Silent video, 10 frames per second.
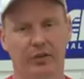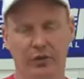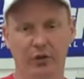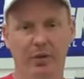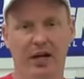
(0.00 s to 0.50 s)
The
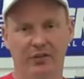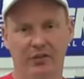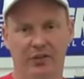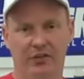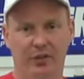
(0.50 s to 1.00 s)
two
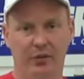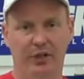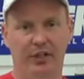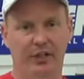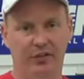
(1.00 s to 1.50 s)
parts of this seal
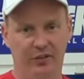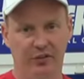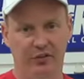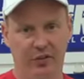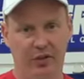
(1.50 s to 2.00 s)
kit
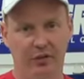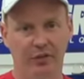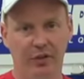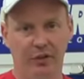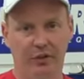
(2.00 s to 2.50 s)
consist
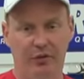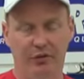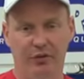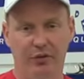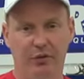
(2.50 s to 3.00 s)
of
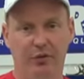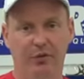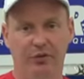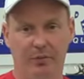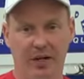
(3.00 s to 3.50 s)
obviously your
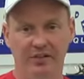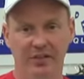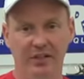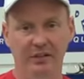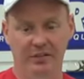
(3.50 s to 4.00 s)

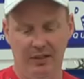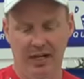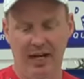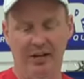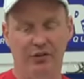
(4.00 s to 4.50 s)
spacer
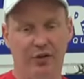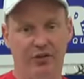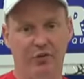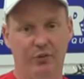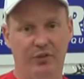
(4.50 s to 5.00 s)
and your
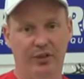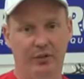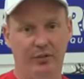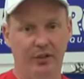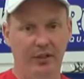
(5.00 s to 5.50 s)
actual seal.